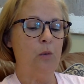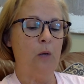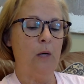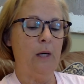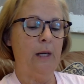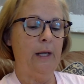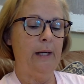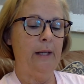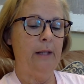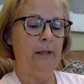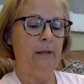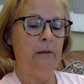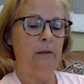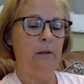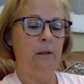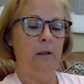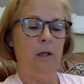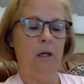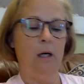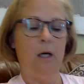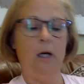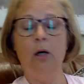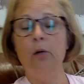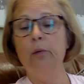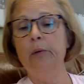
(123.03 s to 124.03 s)
quiet,
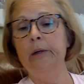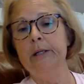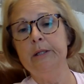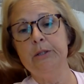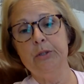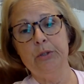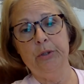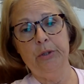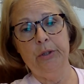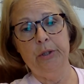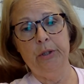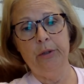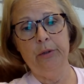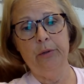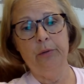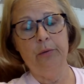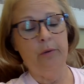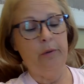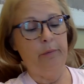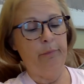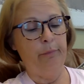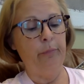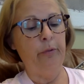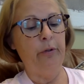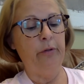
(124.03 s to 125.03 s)
always new,
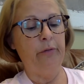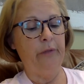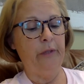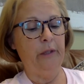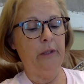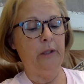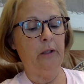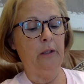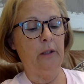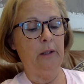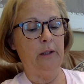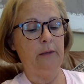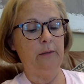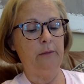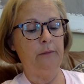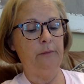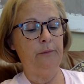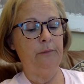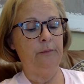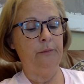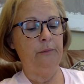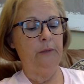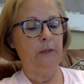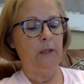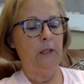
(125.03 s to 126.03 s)
moving on.
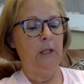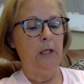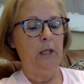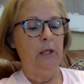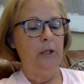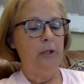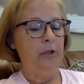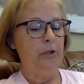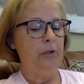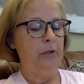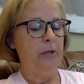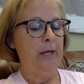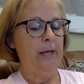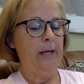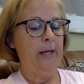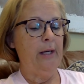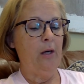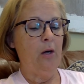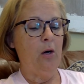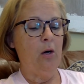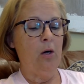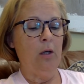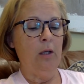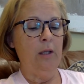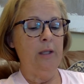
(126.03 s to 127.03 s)
You can't
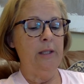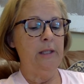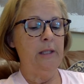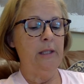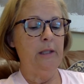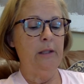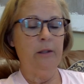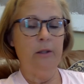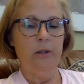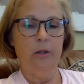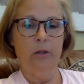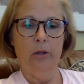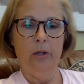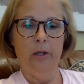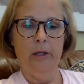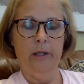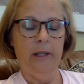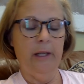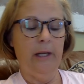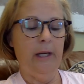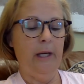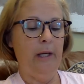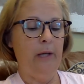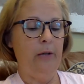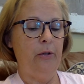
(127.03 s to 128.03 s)
hardly see the
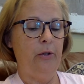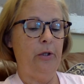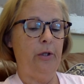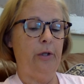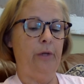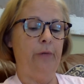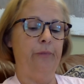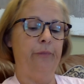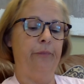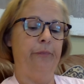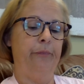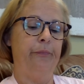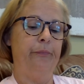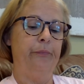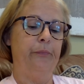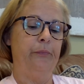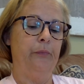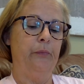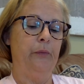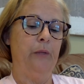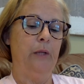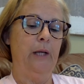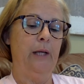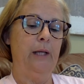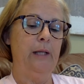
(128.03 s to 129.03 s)
current, can you?
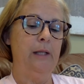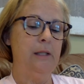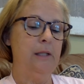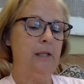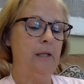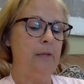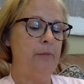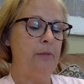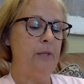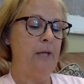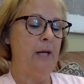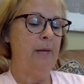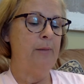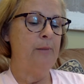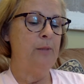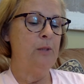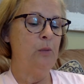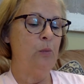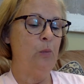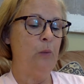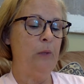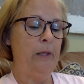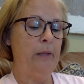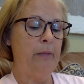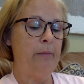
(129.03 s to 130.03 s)
And sometimes
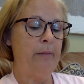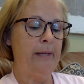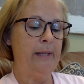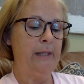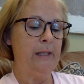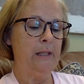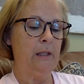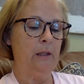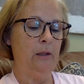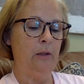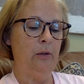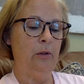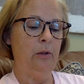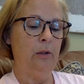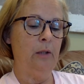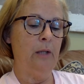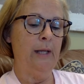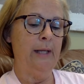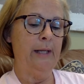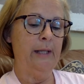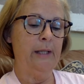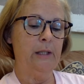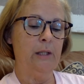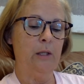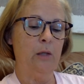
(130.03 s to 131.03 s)
the wind makes it look
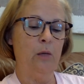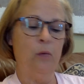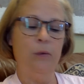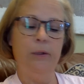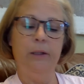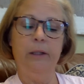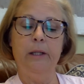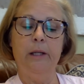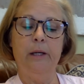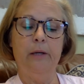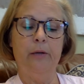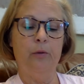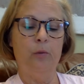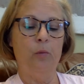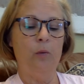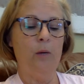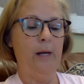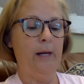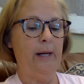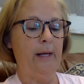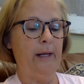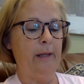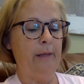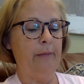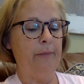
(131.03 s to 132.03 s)
like it's going the other
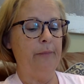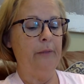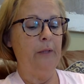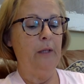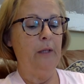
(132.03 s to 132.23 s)
way,